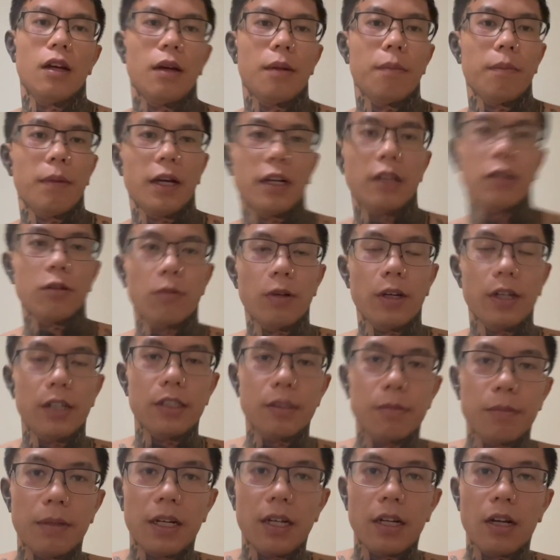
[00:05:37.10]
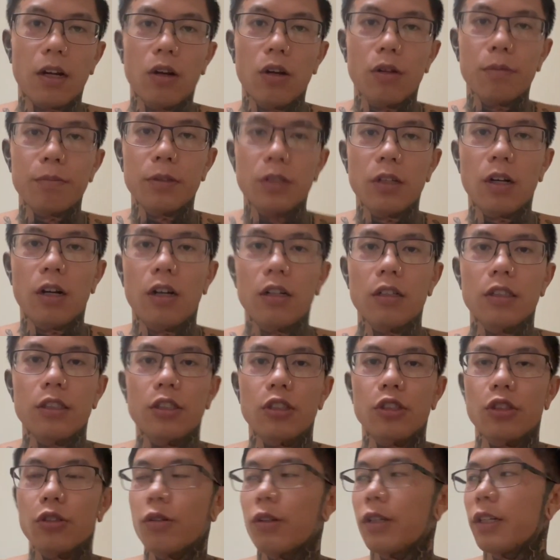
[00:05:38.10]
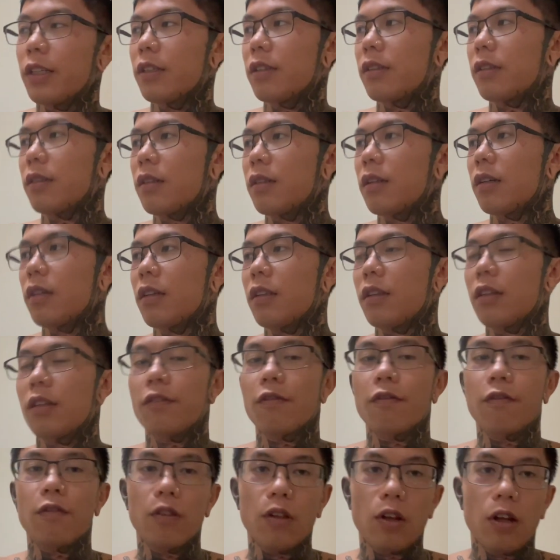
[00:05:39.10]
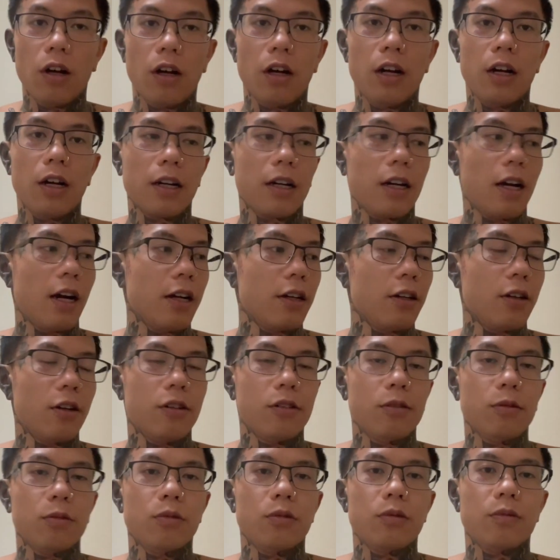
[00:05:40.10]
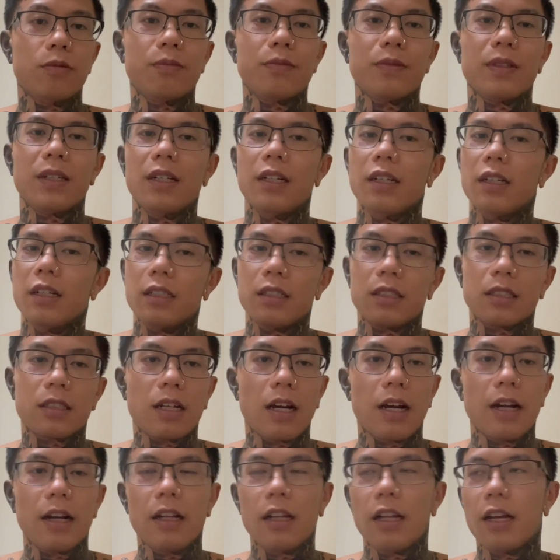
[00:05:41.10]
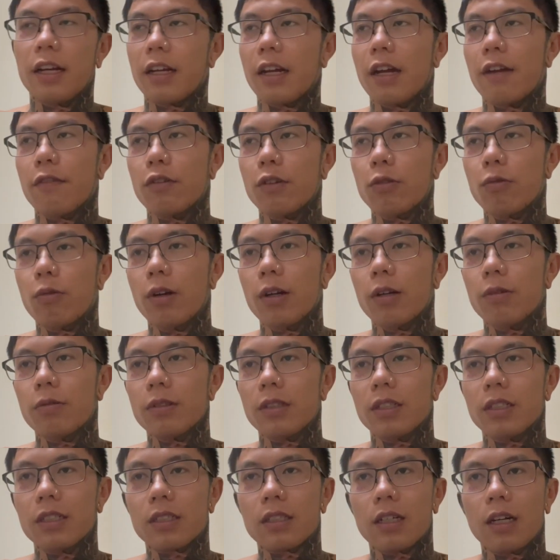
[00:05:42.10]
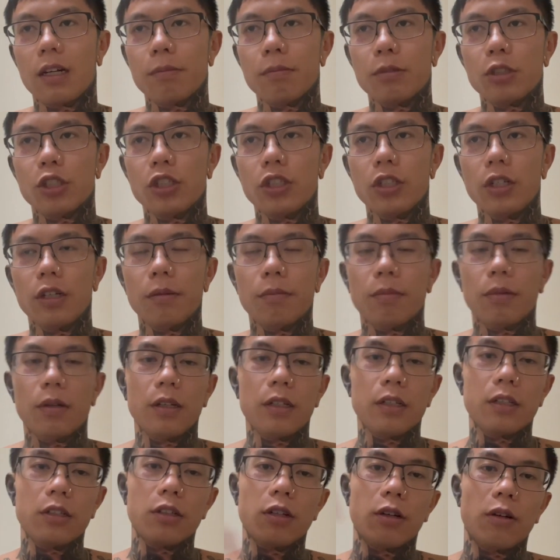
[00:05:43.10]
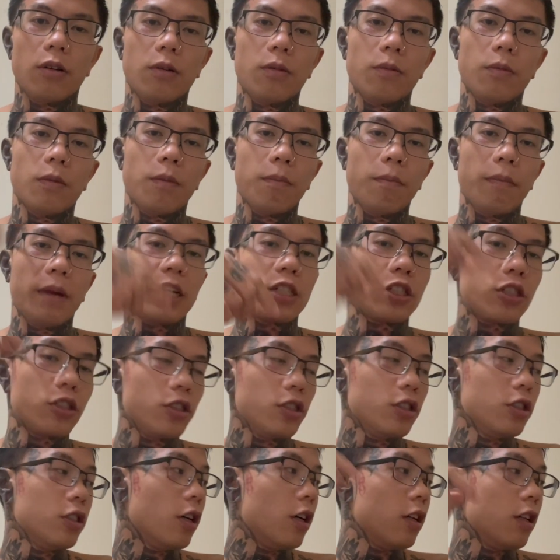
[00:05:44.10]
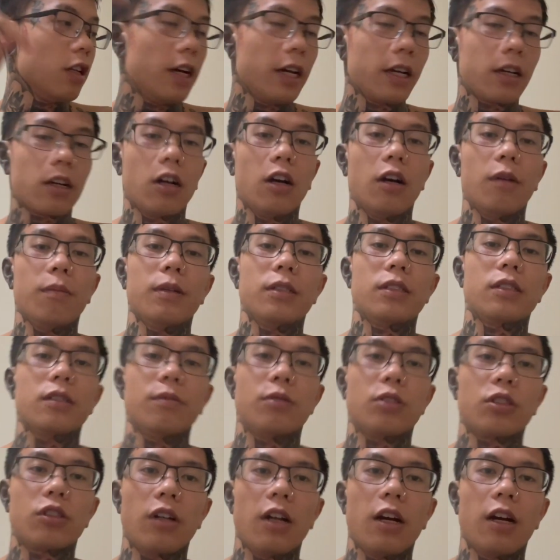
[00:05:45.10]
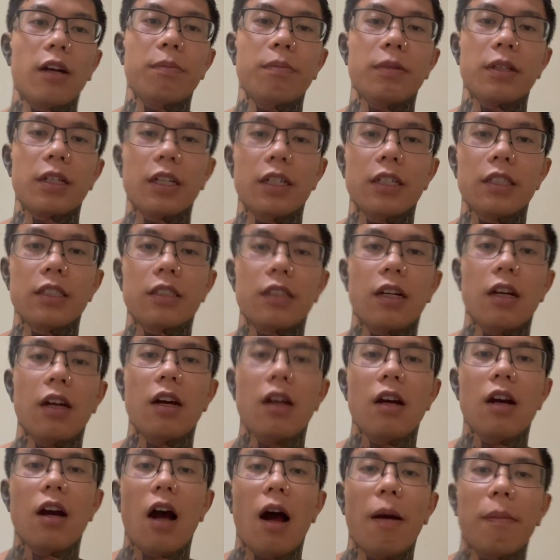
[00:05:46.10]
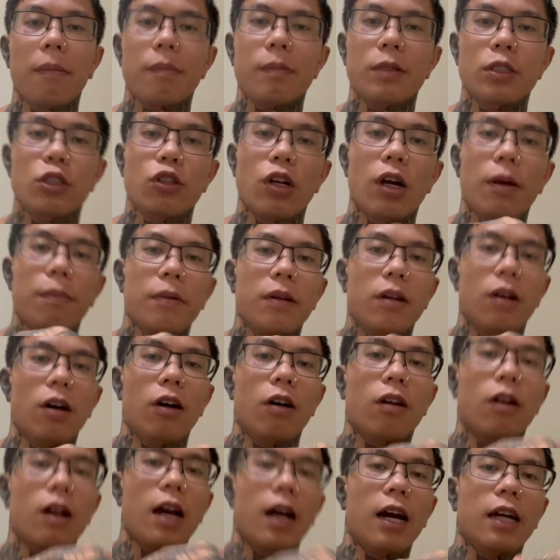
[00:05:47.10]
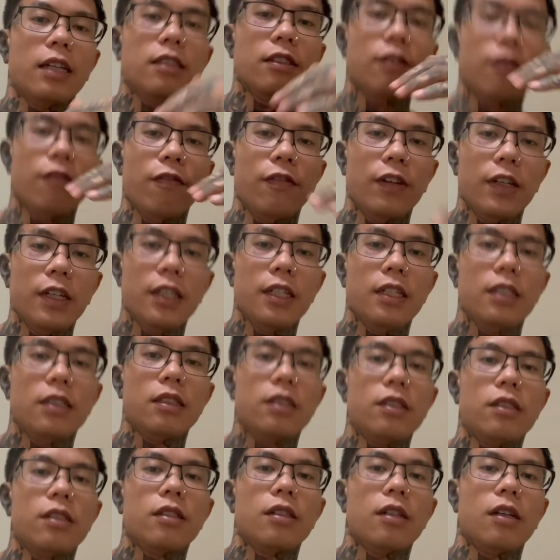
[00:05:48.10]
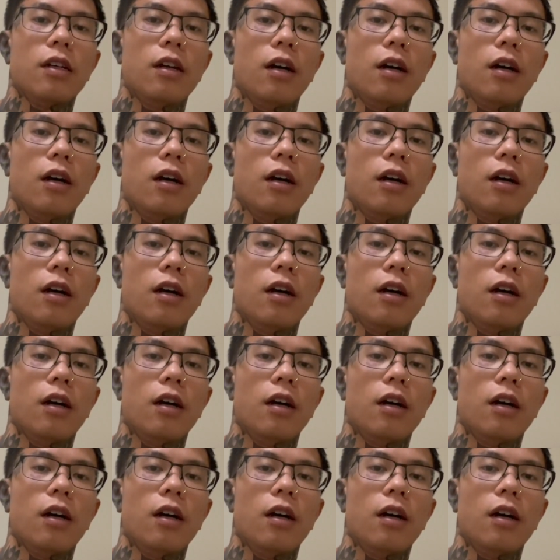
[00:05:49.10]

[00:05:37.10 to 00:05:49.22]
Anyways, man, I hope y'all enjoyed the vlog. I know it's kind of like everywhere with this type of shit, but you know, make sure y'all like, comment, subscribe, because I'm gonna be dropping all kinds of vids.